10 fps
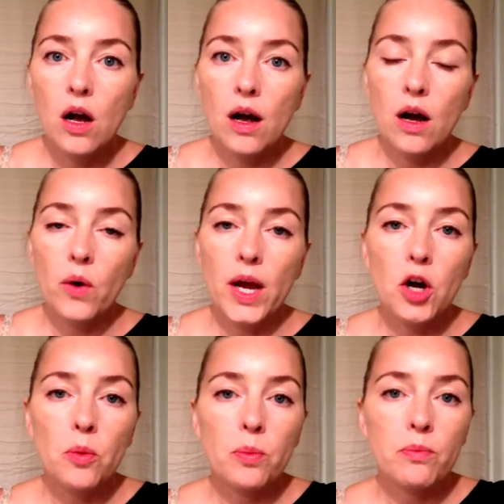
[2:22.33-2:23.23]
oh, I
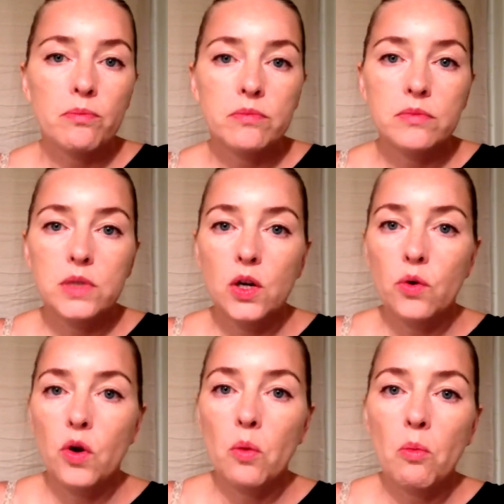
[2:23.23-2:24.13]
hope, you know,
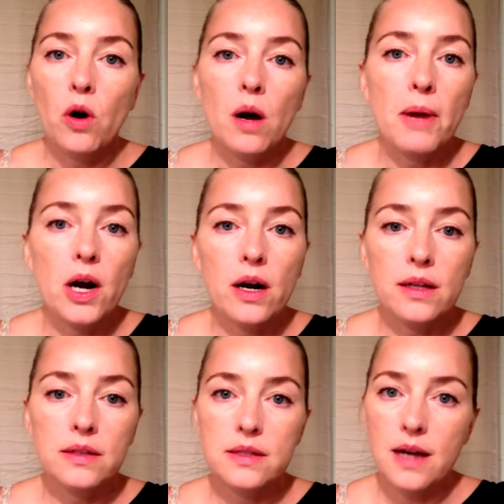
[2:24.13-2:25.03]
no more
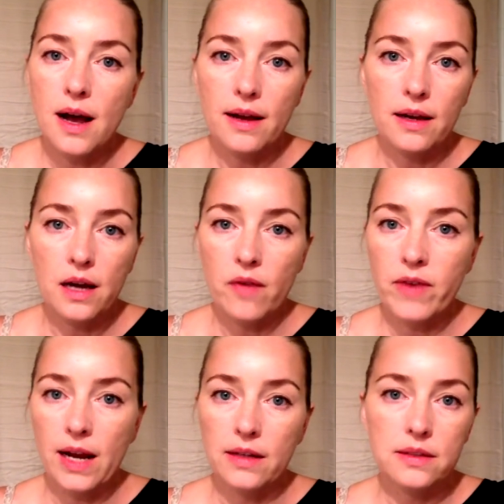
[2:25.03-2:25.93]
Americans die in
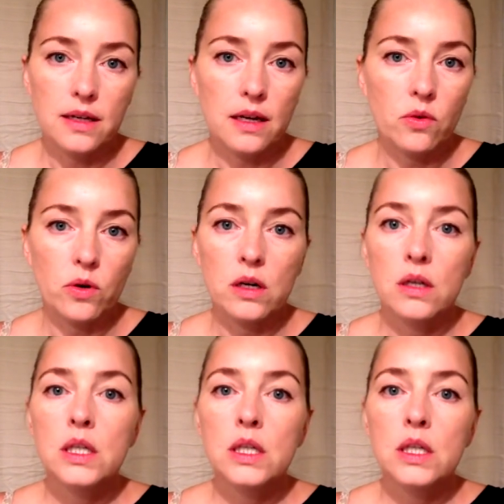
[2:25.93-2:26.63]
Afghanistan or